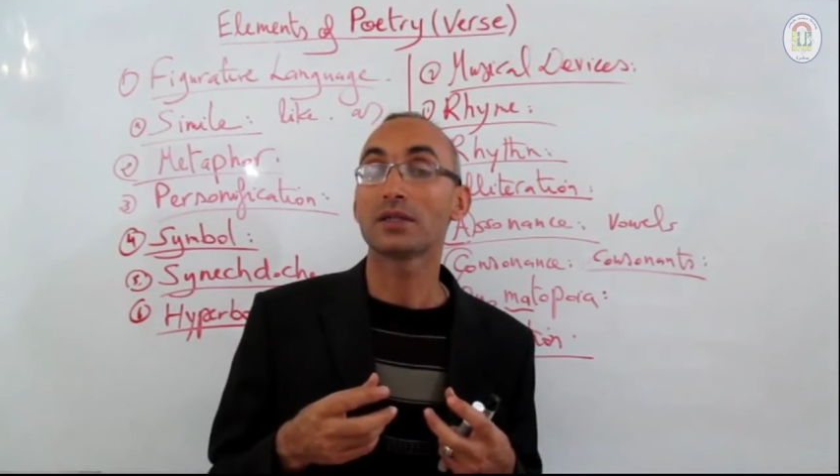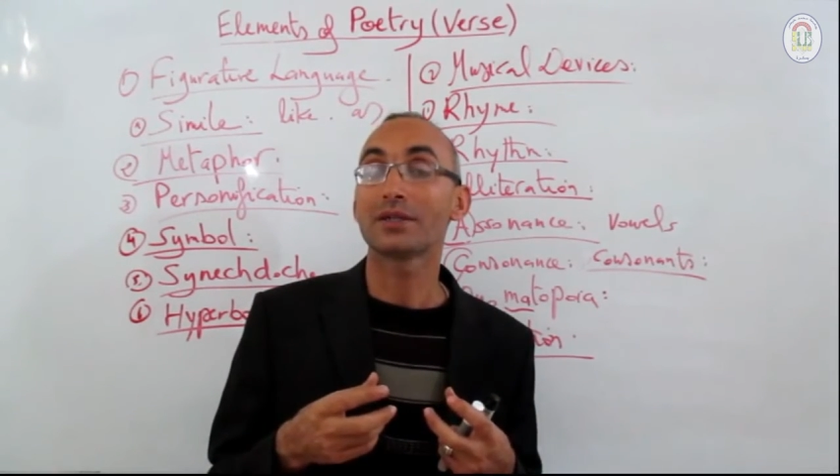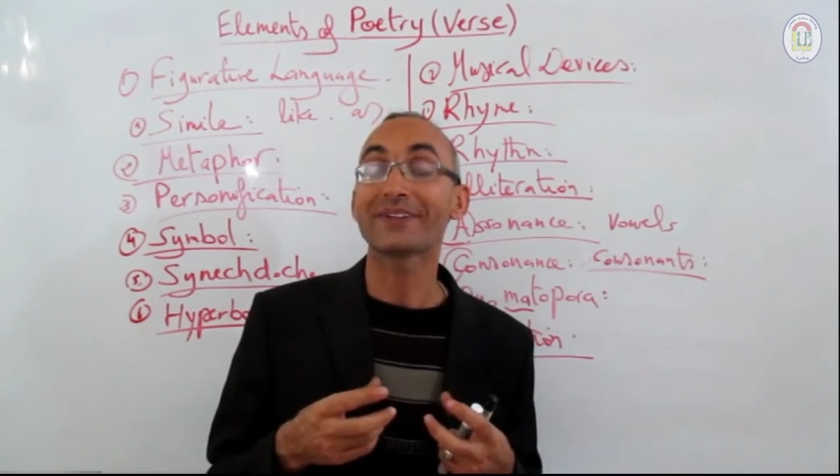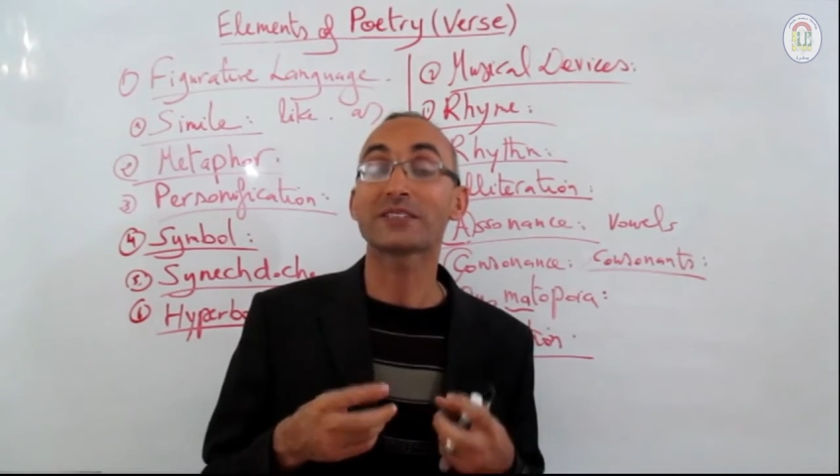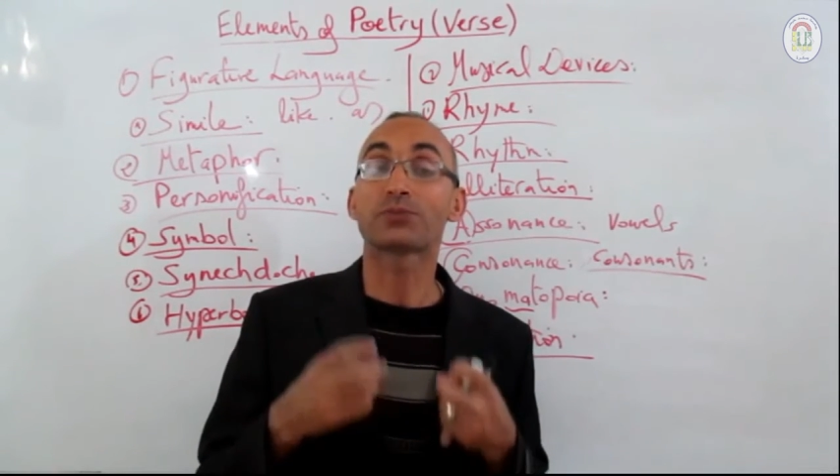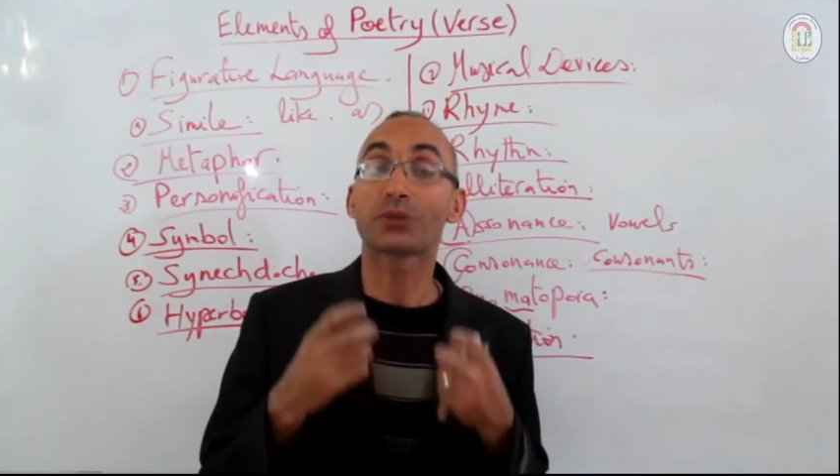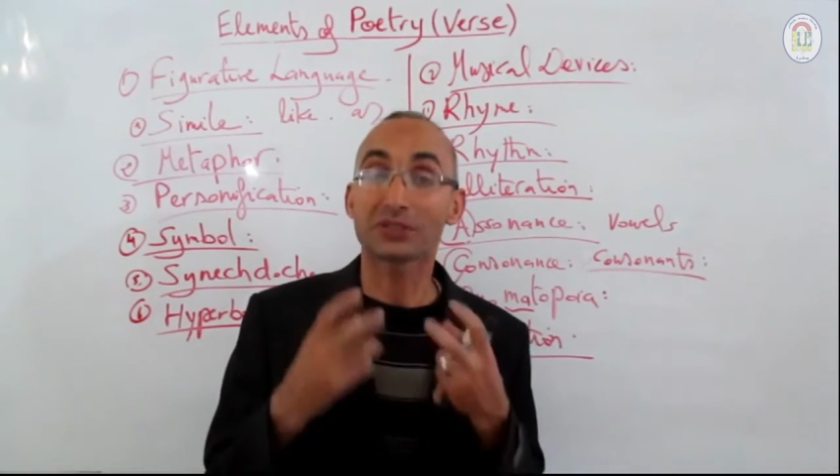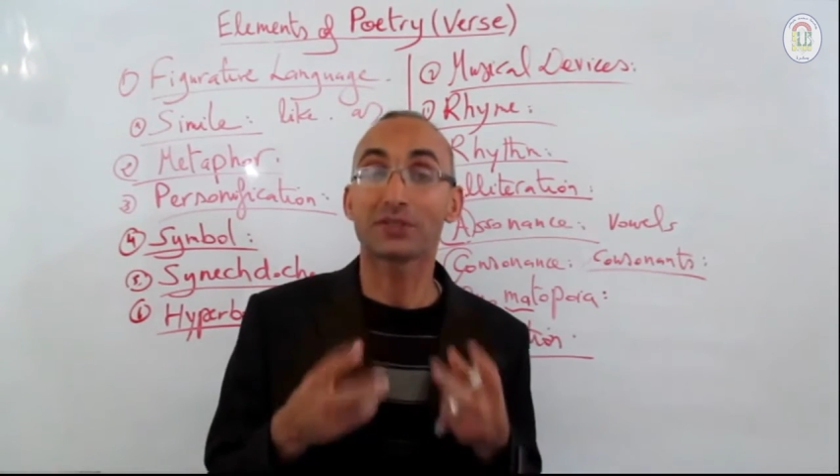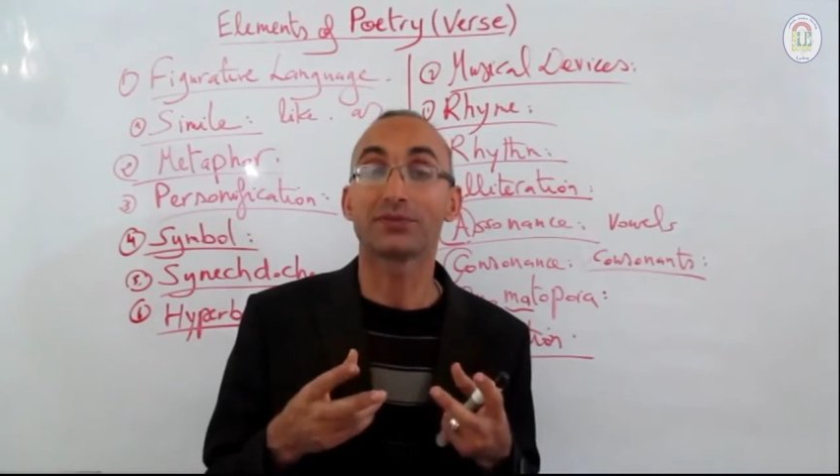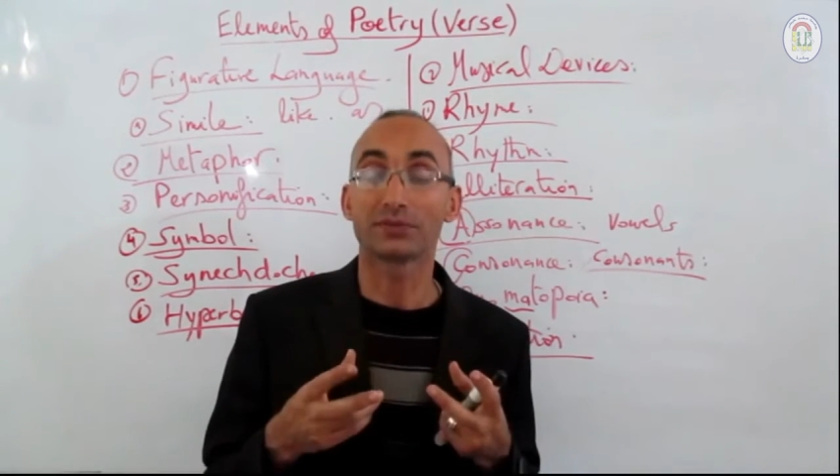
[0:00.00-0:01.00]

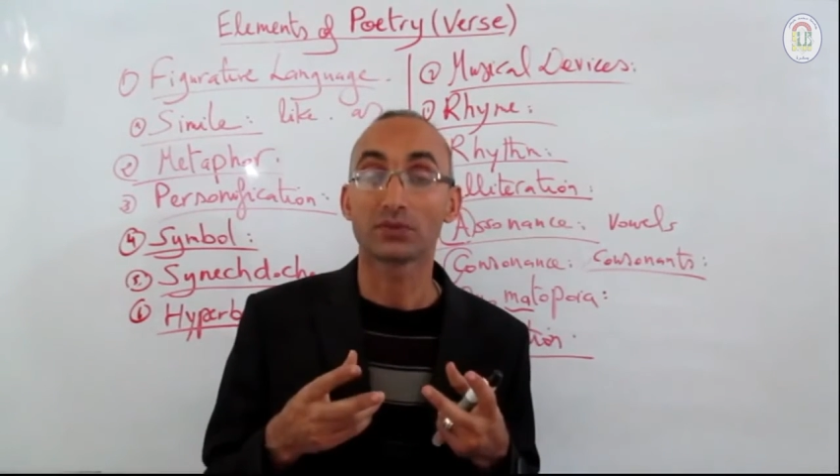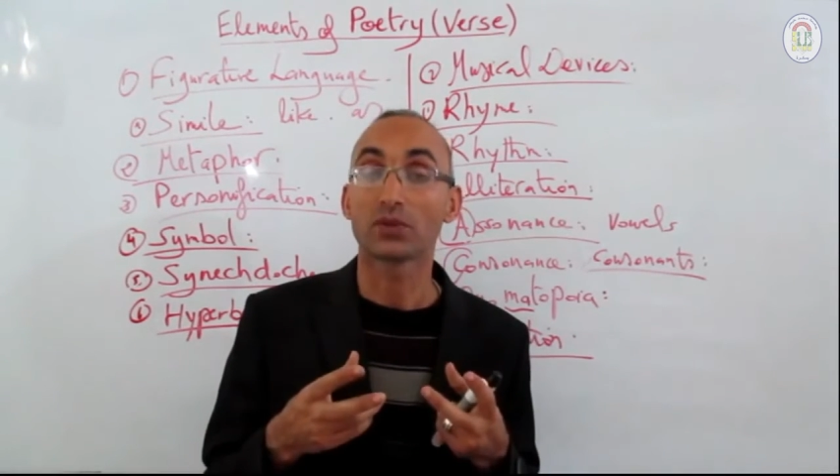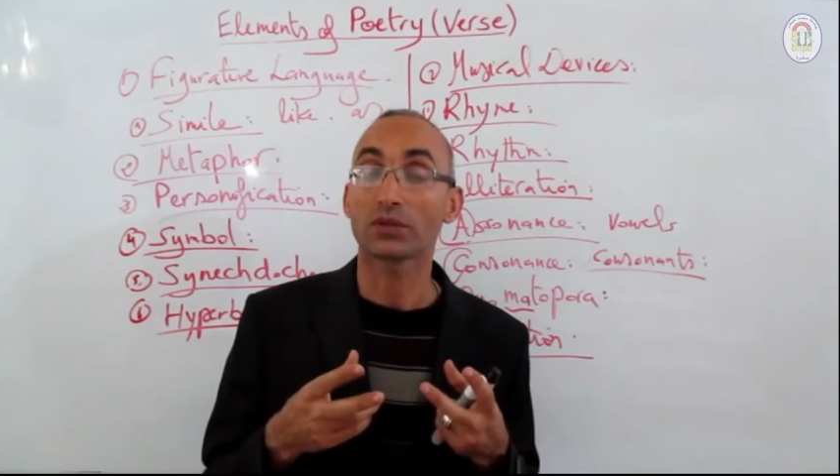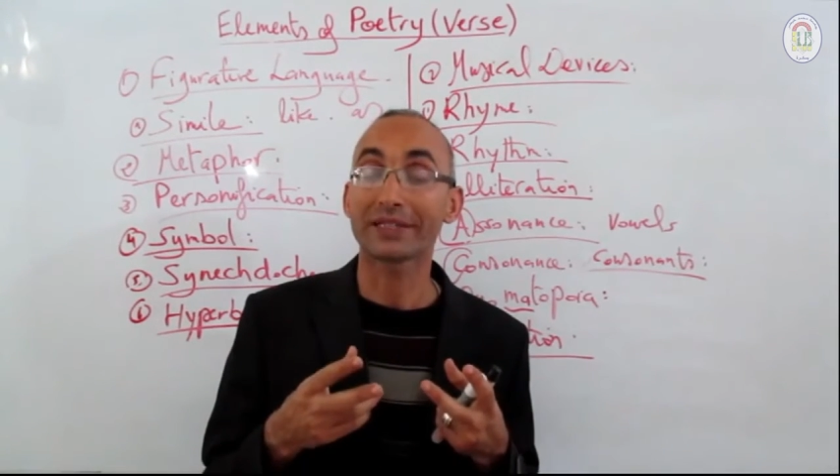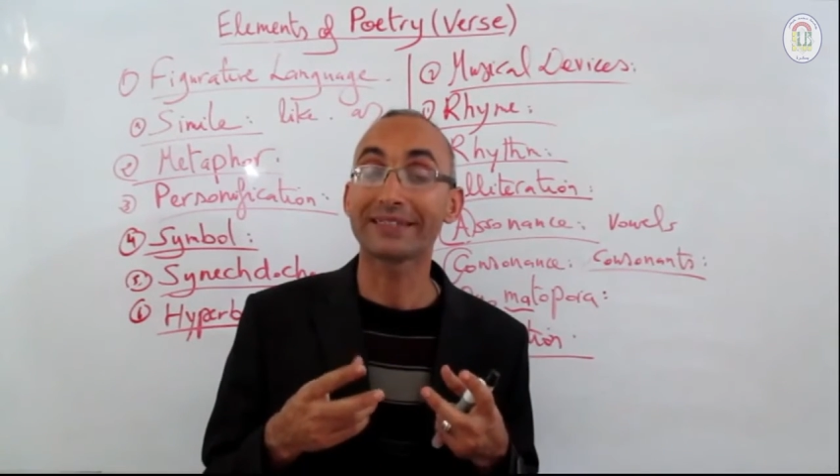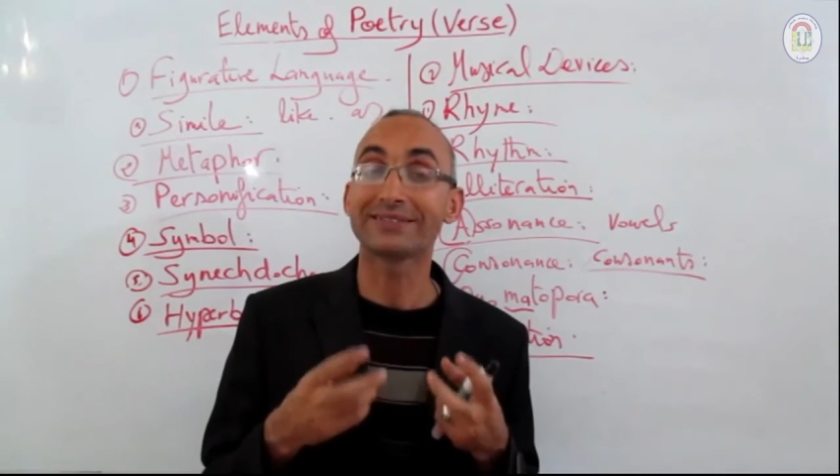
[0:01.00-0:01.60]
expressive, okay,